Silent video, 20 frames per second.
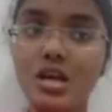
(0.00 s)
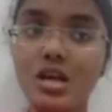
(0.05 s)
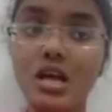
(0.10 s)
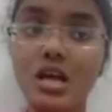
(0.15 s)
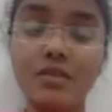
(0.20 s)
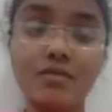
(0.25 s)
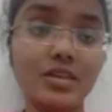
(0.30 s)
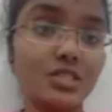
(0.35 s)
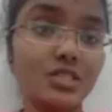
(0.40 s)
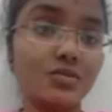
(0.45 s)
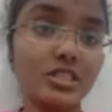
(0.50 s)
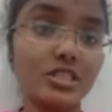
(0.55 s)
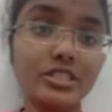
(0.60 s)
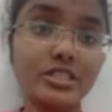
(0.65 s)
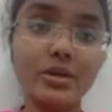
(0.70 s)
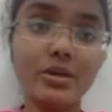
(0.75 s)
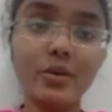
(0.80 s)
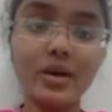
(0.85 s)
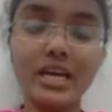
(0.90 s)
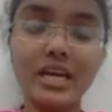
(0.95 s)
which will
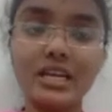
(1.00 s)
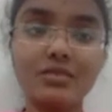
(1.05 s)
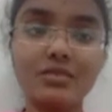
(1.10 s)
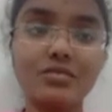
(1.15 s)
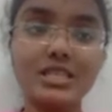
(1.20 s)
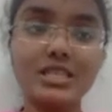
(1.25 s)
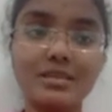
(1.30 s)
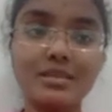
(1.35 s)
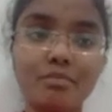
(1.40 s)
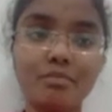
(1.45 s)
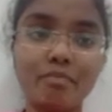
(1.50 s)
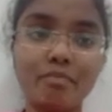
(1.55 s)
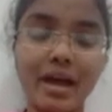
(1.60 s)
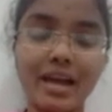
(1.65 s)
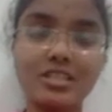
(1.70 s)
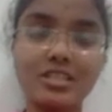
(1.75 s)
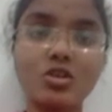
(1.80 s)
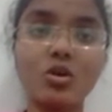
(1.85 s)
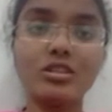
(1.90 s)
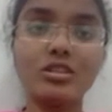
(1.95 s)
show an adverse
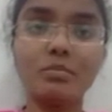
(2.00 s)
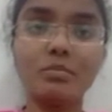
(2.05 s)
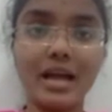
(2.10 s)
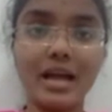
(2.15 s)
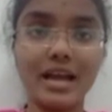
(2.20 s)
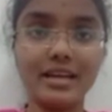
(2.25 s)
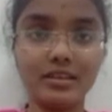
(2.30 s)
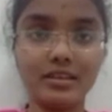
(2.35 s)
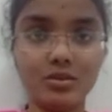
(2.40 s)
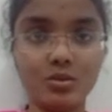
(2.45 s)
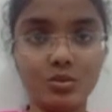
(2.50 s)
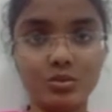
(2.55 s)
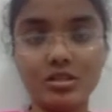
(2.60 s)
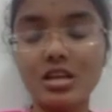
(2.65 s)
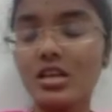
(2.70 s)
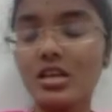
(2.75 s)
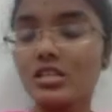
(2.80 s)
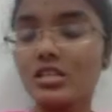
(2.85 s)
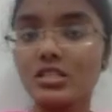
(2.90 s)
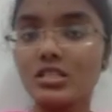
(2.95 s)
impact on the plant growth.
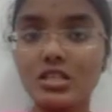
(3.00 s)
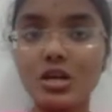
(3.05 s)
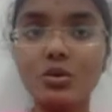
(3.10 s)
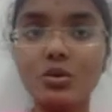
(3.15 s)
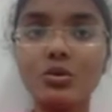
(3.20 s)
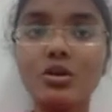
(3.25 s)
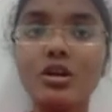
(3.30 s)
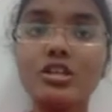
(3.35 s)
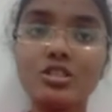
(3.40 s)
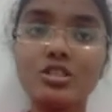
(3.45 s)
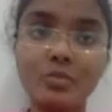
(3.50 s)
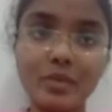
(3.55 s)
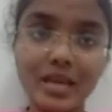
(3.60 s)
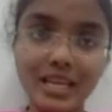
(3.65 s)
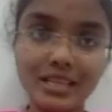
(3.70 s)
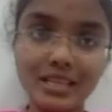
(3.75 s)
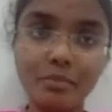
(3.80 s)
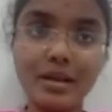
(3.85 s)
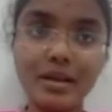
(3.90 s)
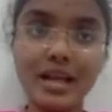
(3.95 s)
So, to
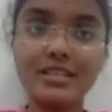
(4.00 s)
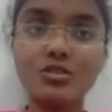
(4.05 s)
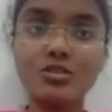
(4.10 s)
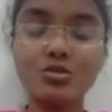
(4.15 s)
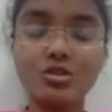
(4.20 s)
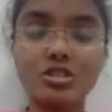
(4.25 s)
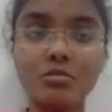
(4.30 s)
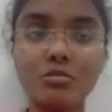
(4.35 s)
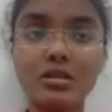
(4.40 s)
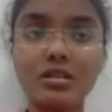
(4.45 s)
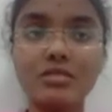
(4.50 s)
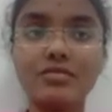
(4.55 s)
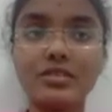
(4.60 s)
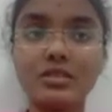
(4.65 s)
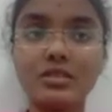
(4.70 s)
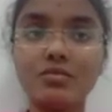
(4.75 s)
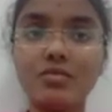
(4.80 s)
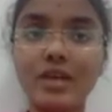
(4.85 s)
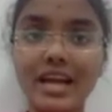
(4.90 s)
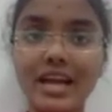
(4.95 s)
make the plant suitable for
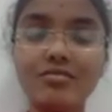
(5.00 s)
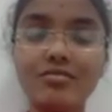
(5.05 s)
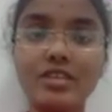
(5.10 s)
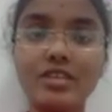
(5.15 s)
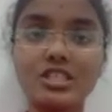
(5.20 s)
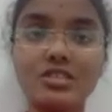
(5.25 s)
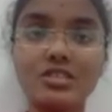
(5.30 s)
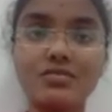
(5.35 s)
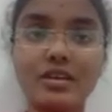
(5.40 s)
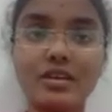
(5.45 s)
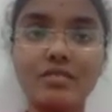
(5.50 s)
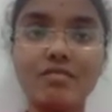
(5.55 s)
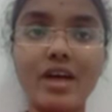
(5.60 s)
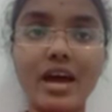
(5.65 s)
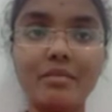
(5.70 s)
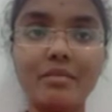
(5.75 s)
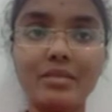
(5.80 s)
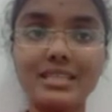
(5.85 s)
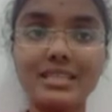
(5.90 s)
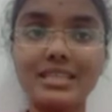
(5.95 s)
the wide range of
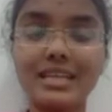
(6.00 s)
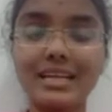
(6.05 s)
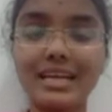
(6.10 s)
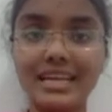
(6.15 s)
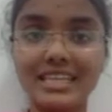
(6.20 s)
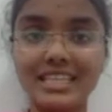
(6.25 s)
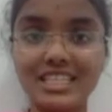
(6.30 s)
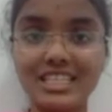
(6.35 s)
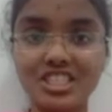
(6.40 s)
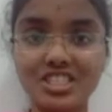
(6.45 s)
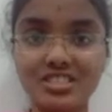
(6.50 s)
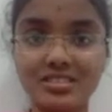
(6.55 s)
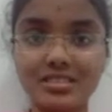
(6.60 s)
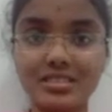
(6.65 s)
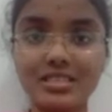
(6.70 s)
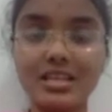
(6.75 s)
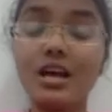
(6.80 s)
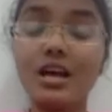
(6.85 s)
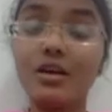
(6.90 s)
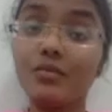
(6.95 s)
environmental
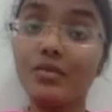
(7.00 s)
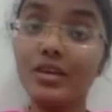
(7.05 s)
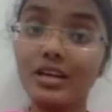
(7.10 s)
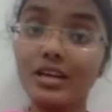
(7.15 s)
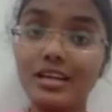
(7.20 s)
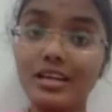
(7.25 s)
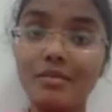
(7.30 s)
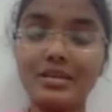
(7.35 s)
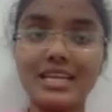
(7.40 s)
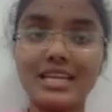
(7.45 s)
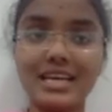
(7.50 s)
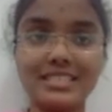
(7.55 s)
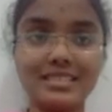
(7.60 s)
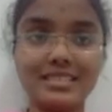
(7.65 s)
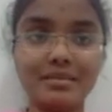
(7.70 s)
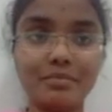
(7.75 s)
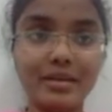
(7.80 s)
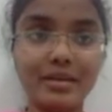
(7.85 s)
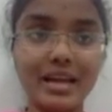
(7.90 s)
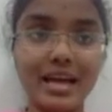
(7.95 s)
conditions, we acclimatize
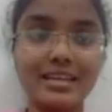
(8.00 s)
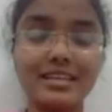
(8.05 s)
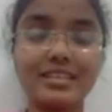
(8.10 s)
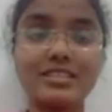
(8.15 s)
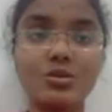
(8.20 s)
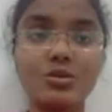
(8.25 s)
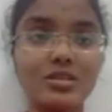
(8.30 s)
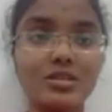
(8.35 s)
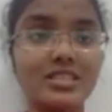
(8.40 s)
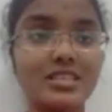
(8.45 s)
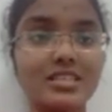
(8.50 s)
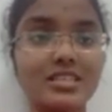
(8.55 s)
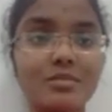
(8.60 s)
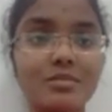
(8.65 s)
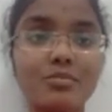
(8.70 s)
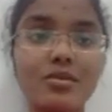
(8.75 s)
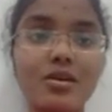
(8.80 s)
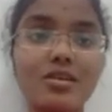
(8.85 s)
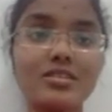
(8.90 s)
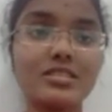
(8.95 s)
the plant. So, this is
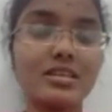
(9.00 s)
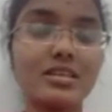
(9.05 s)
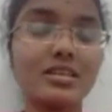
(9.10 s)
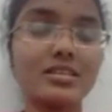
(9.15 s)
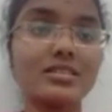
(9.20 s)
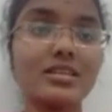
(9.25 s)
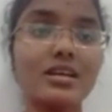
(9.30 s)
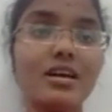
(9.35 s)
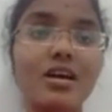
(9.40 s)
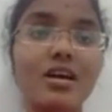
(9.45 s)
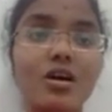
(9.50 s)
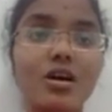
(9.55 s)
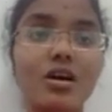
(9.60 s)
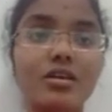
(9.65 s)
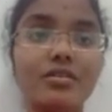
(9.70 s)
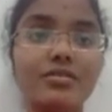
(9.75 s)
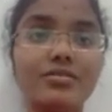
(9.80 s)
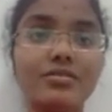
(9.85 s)
a process of